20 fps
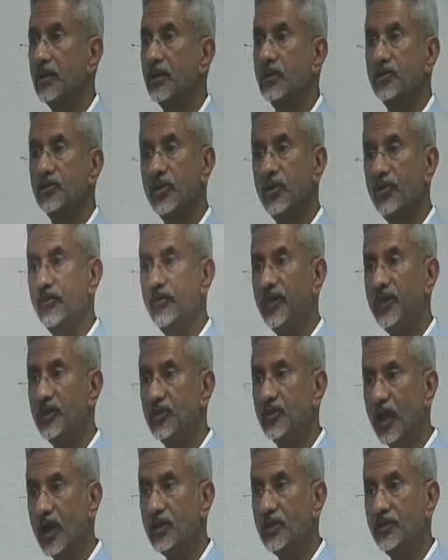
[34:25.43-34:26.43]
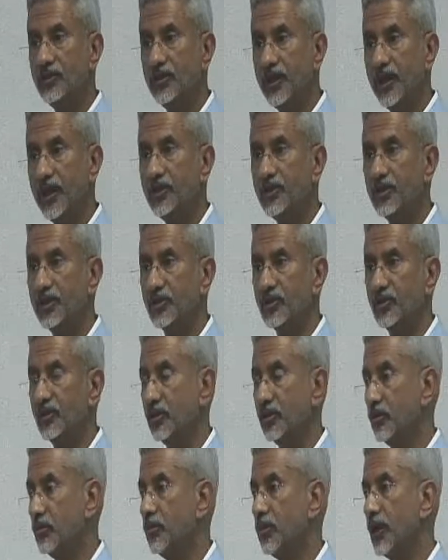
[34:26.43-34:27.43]
So if we judge
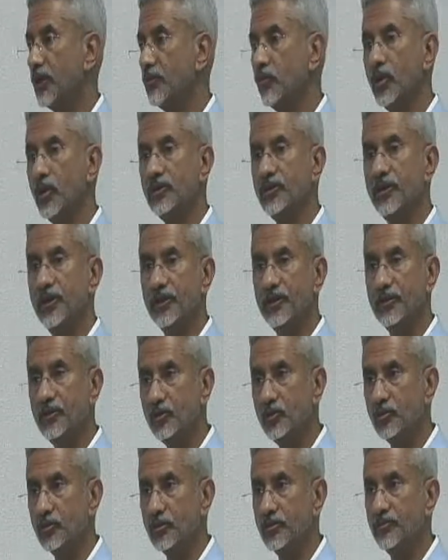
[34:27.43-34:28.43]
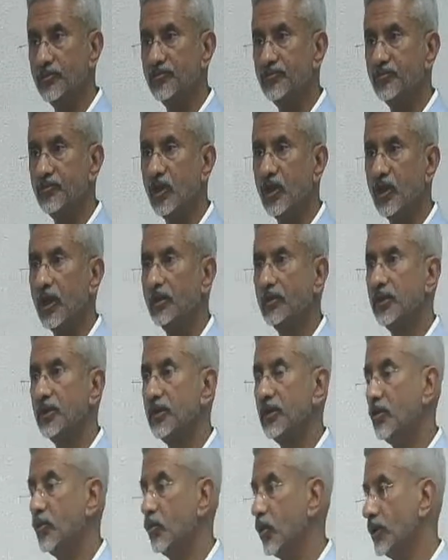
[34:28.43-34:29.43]
nations by what they do rather
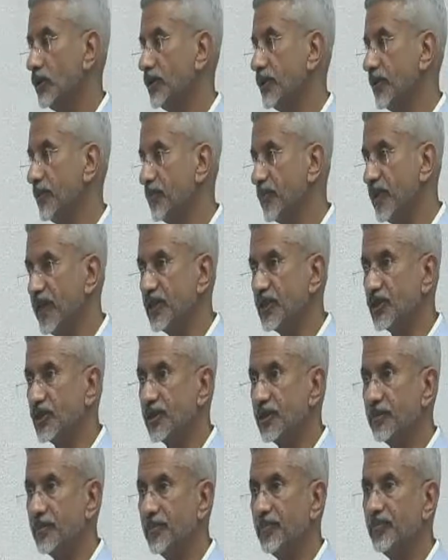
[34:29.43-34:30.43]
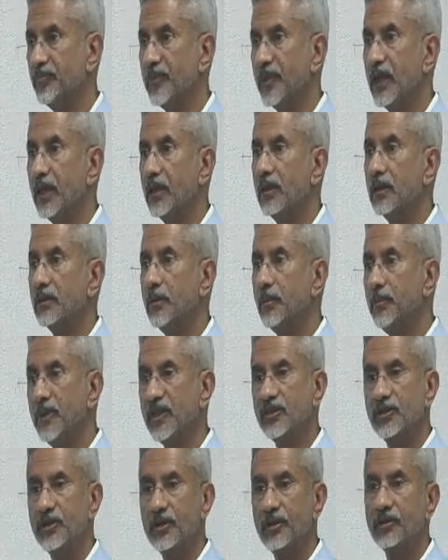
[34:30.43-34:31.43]
than what they preach, the
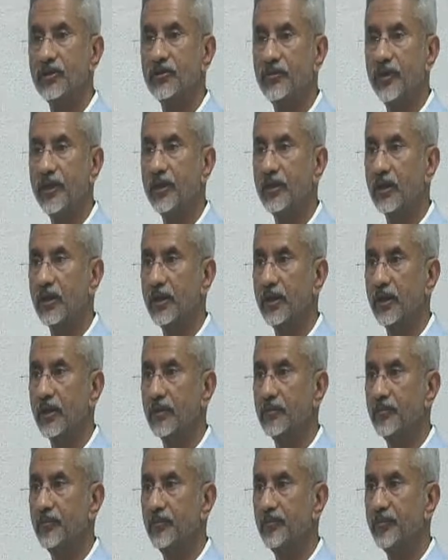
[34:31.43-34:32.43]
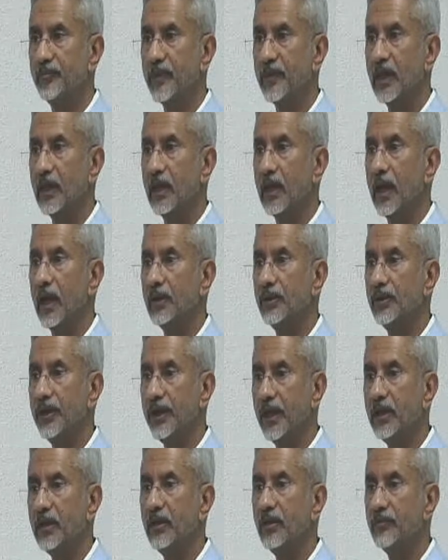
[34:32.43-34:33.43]
picture is very clear. At
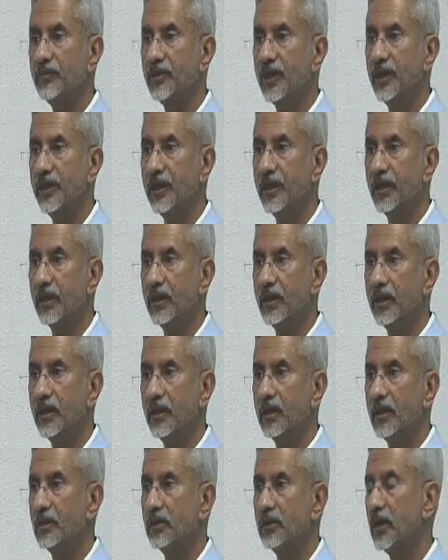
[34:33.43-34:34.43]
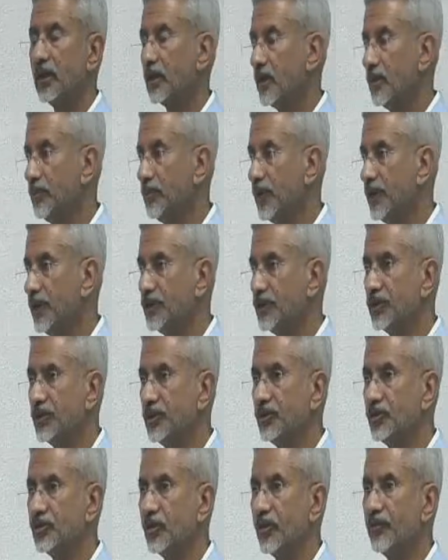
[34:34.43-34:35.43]
the end of the day, the
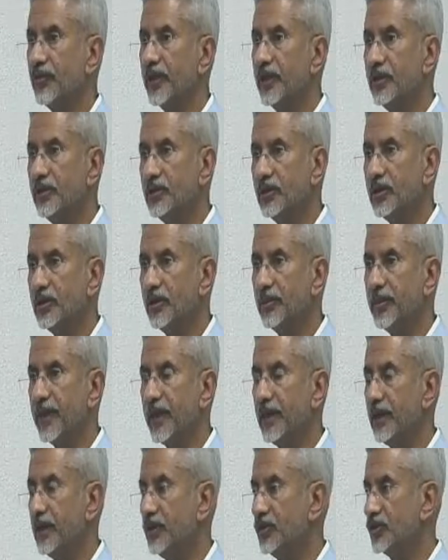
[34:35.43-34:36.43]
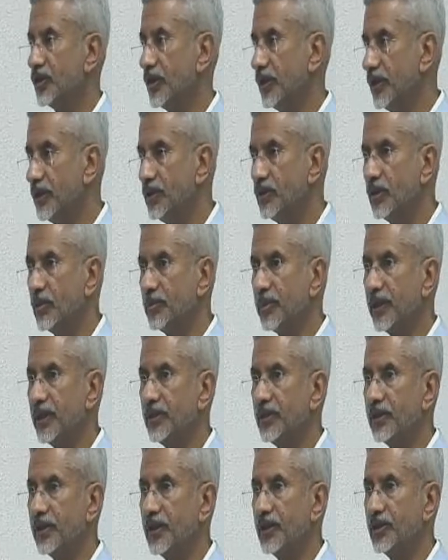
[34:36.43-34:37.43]
compulsions of interdependence and
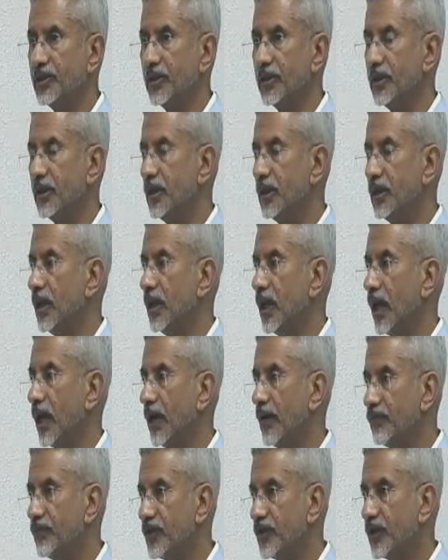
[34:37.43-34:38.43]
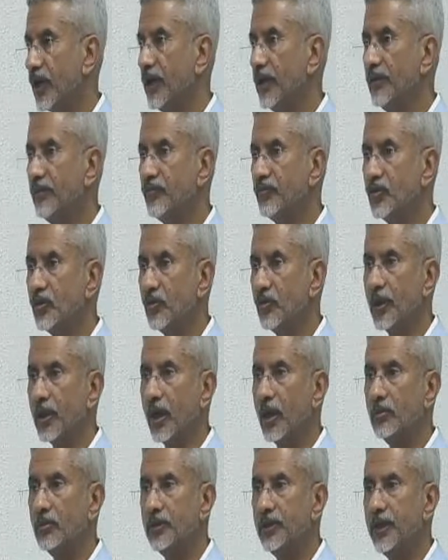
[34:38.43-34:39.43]
interpenetration have triumphed over
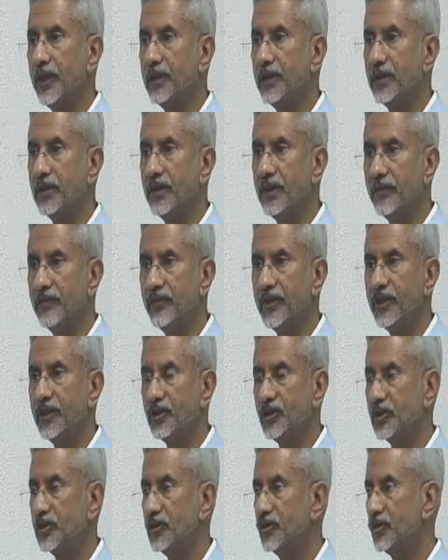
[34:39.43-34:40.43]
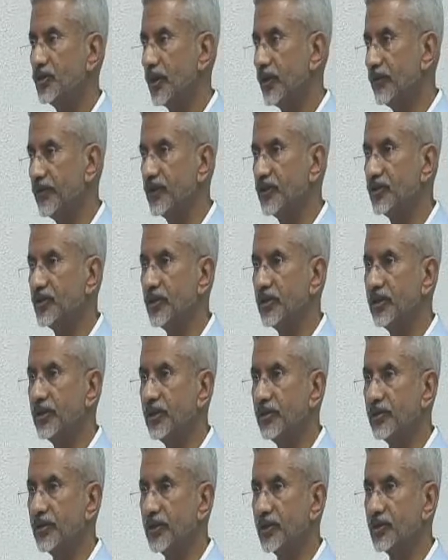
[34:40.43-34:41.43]
outdated definitions and vested
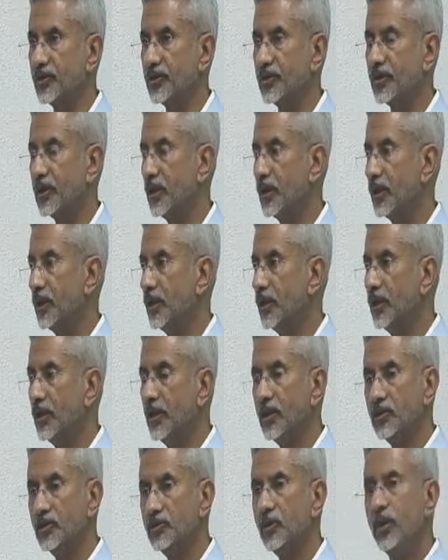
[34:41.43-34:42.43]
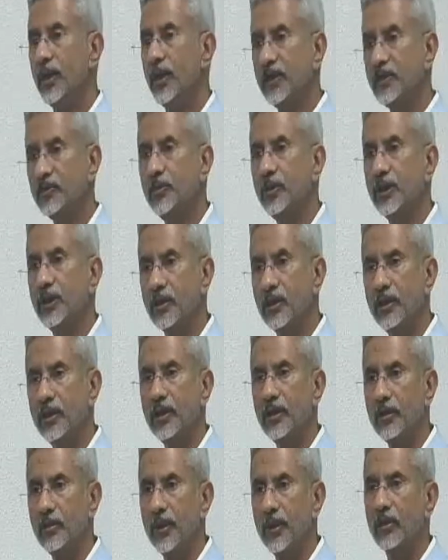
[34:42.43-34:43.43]
interest. So let's be
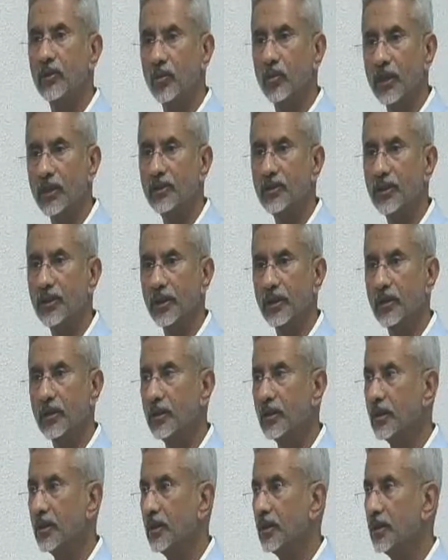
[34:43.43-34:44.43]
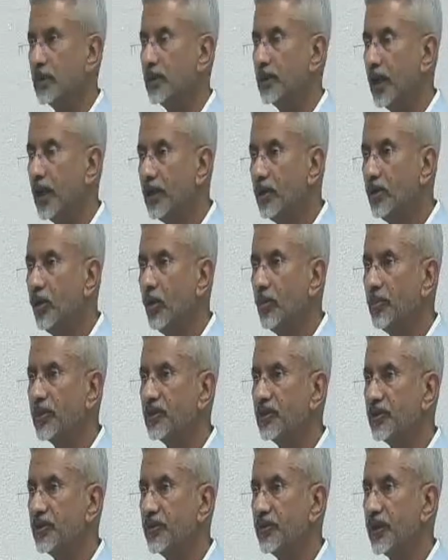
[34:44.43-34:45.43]
clear about one thing. The
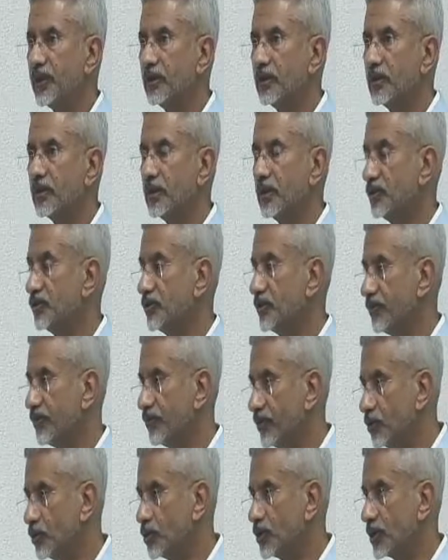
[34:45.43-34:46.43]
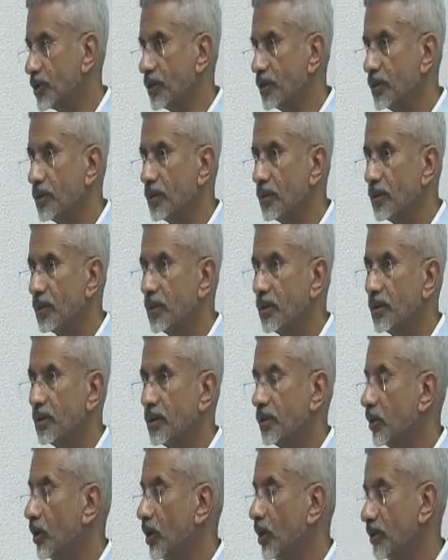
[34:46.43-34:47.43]
Indo-Pacific is the future,
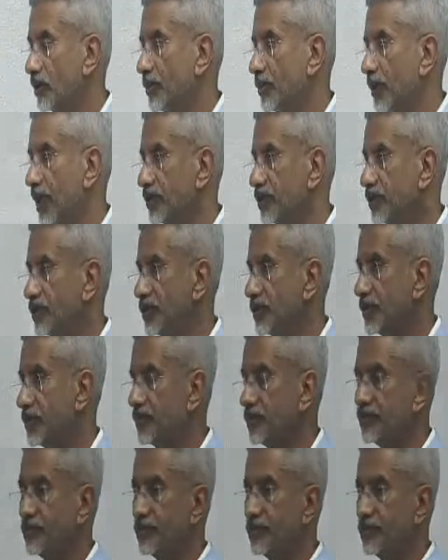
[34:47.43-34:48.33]
not the past.